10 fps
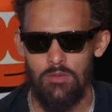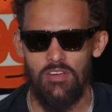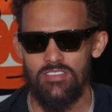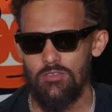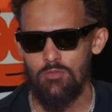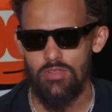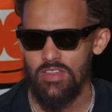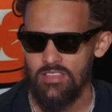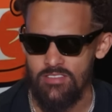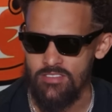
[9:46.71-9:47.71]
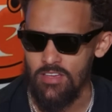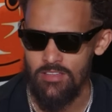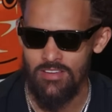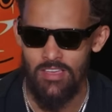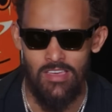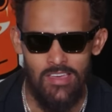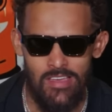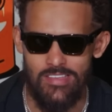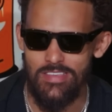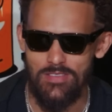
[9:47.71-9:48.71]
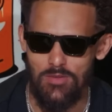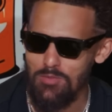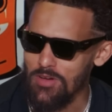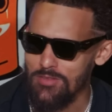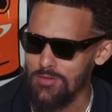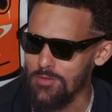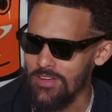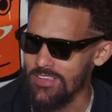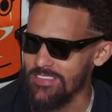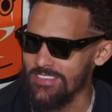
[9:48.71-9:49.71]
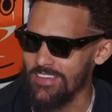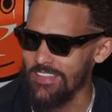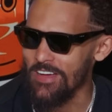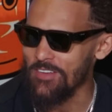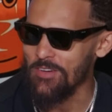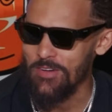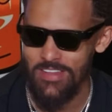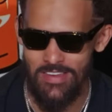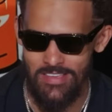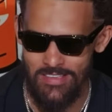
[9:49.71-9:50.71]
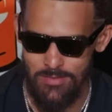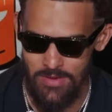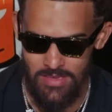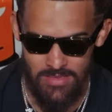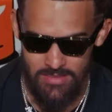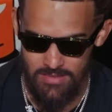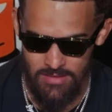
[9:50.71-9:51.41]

I mean, every time we played against each other, it seems like we both do well against each other. I don't know what it is, but he